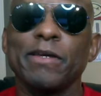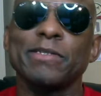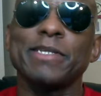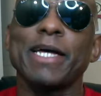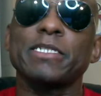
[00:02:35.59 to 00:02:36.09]

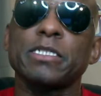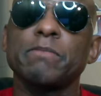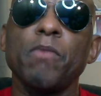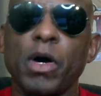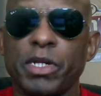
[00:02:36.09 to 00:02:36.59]
not
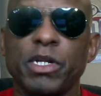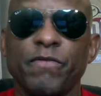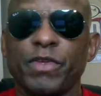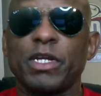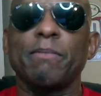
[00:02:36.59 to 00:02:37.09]
smart enough
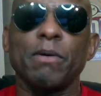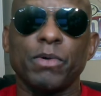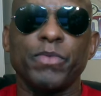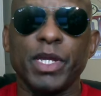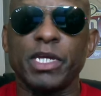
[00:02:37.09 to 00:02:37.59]
to come up
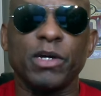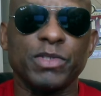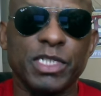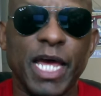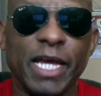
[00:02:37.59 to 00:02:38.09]
with RICO
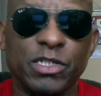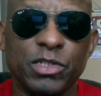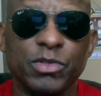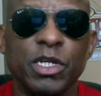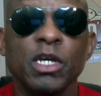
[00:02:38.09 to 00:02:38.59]
statutes.